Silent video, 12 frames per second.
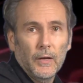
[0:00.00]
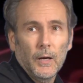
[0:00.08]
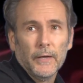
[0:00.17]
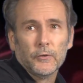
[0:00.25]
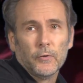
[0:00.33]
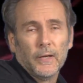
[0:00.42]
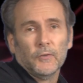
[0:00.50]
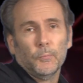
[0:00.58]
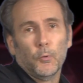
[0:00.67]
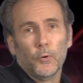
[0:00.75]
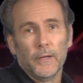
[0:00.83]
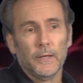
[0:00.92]
Now I
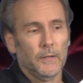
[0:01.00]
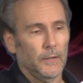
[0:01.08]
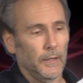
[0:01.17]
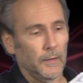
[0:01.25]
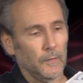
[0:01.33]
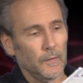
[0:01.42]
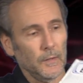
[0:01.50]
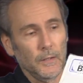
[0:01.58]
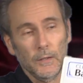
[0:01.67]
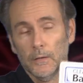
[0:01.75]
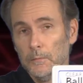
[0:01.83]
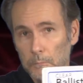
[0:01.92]
transport it in
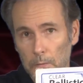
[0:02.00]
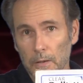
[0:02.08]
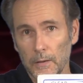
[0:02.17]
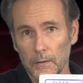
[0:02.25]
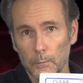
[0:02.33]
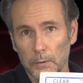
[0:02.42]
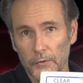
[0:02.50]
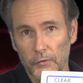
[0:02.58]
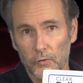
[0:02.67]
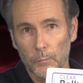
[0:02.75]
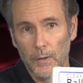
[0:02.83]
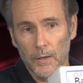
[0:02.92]
the Clear
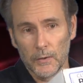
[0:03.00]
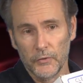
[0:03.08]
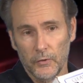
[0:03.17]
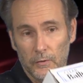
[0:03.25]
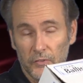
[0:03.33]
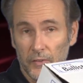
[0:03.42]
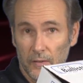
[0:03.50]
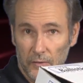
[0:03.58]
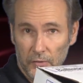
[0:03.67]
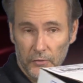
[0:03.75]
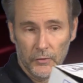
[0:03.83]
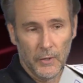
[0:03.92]
Ballistics box. You can see
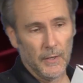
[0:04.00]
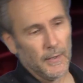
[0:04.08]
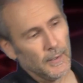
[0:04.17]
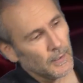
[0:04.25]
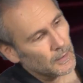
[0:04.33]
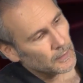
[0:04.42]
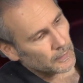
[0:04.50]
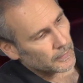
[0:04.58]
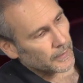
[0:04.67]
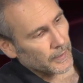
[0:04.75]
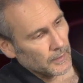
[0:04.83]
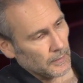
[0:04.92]
this is
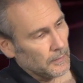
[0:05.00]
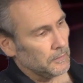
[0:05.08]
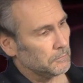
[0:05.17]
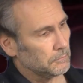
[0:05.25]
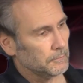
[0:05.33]
kind of